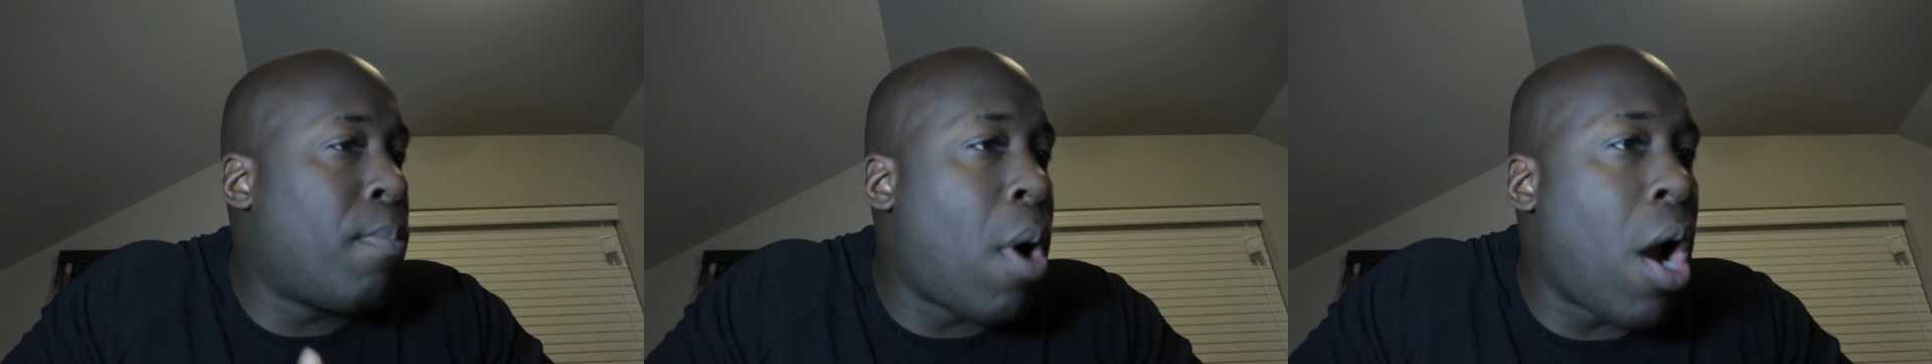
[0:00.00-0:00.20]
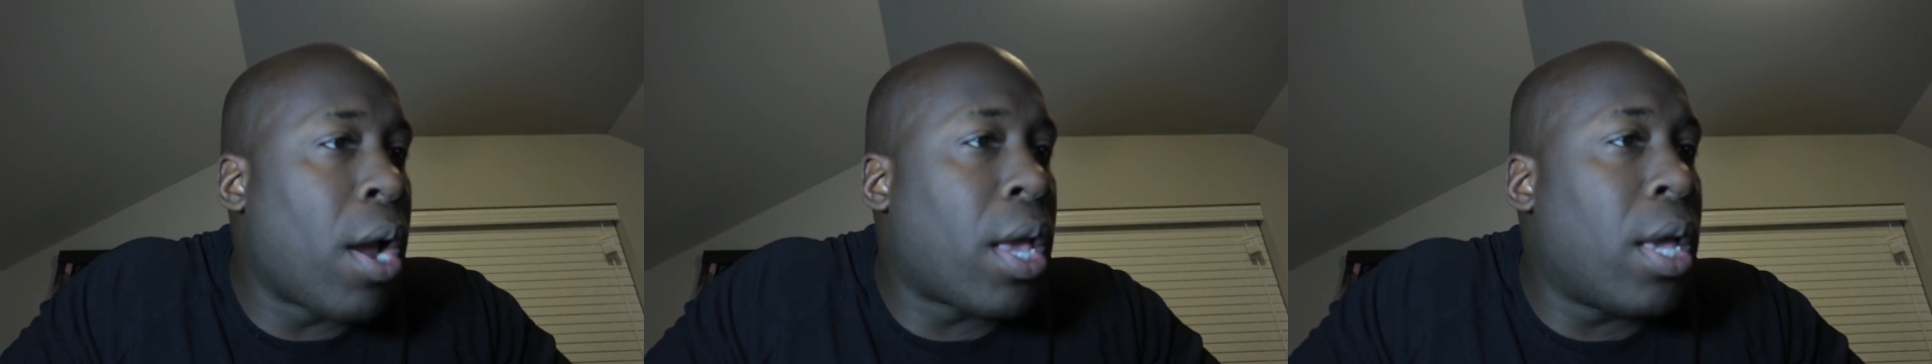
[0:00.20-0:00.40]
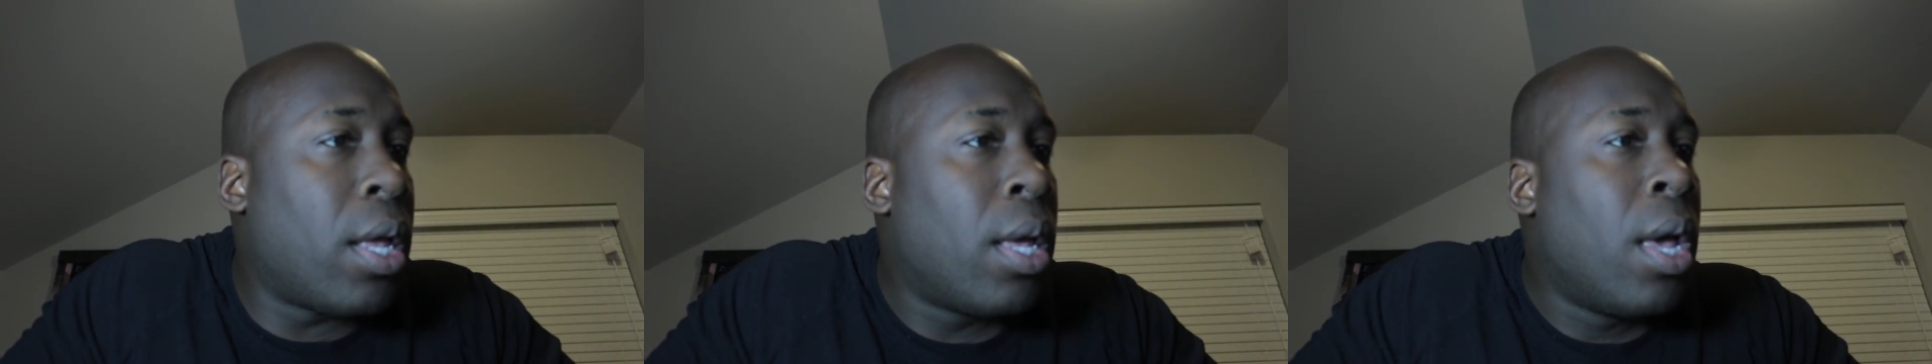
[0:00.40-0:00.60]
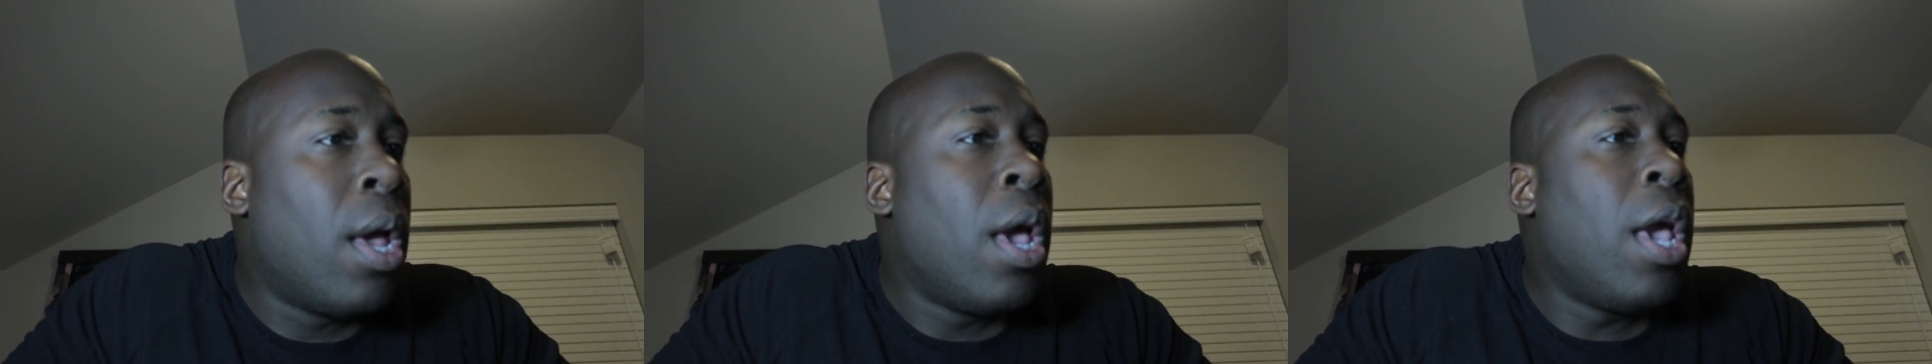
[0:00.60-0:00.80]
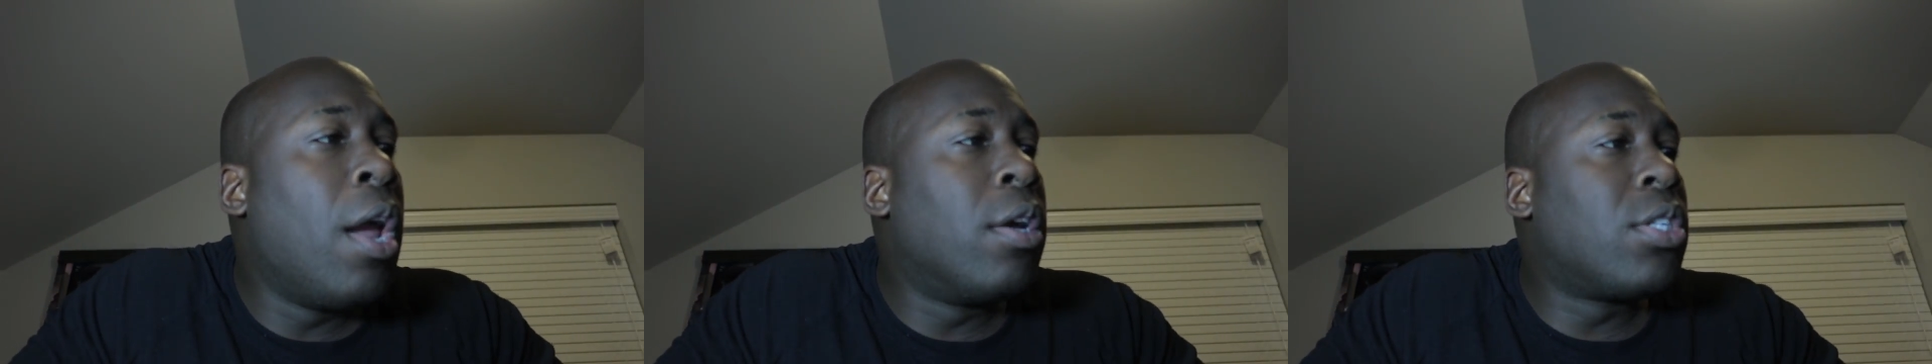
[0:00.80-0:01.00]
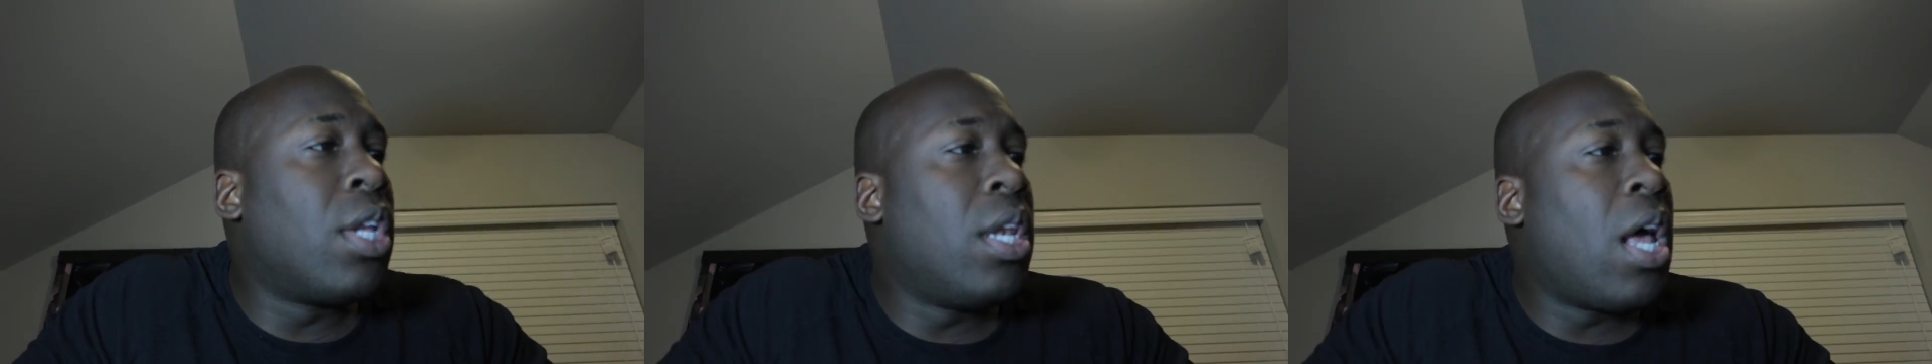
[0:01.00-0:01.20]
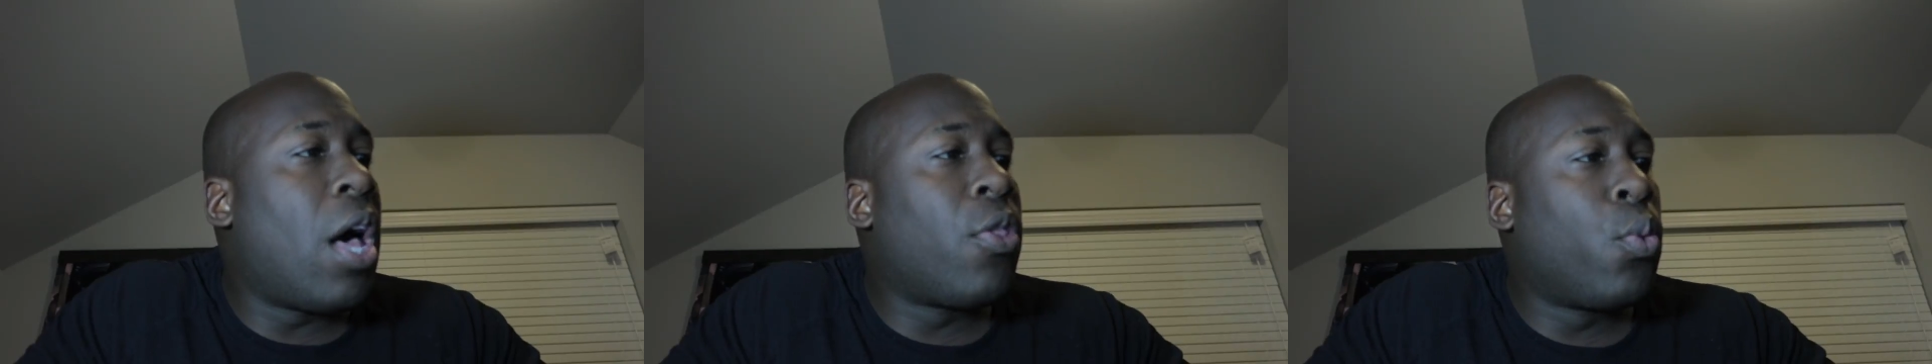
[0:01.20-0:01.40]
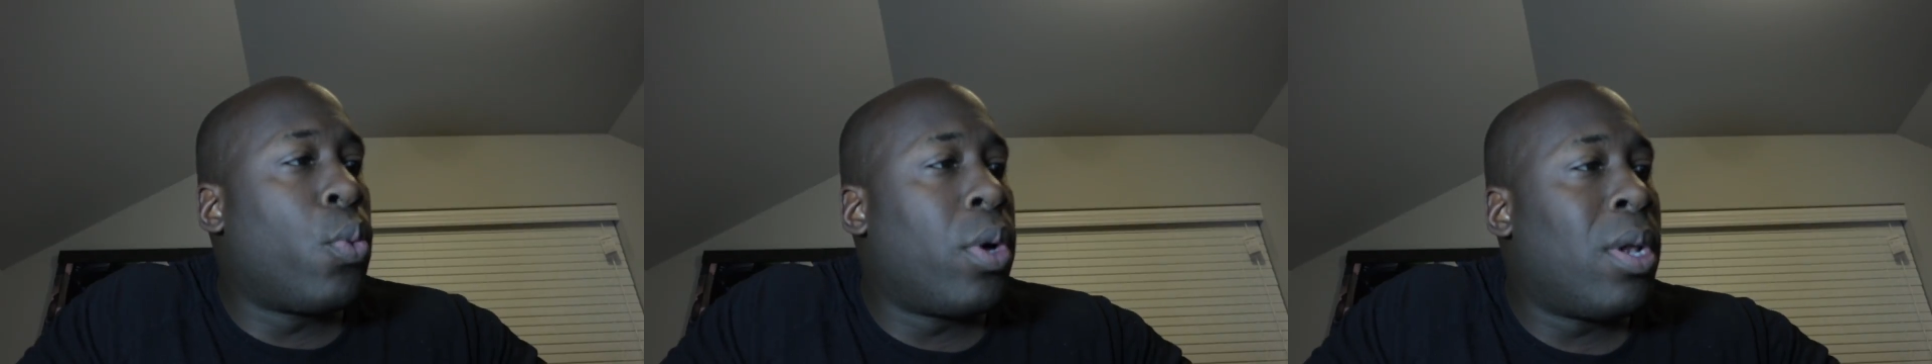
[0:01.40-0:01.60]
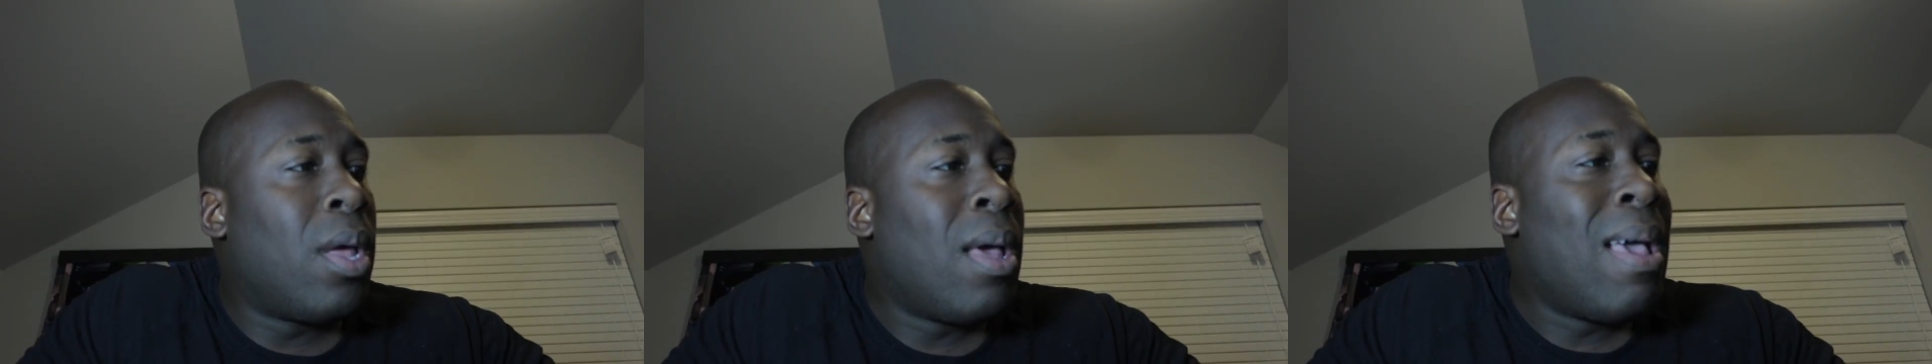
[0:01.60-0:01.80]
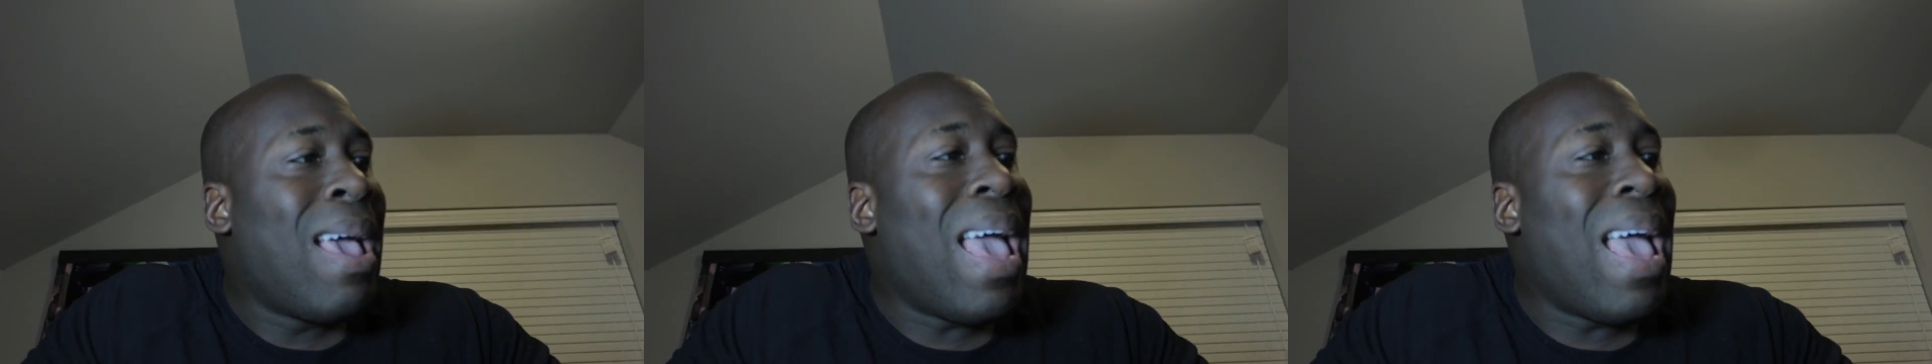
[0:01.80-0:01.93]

market. Here's another one.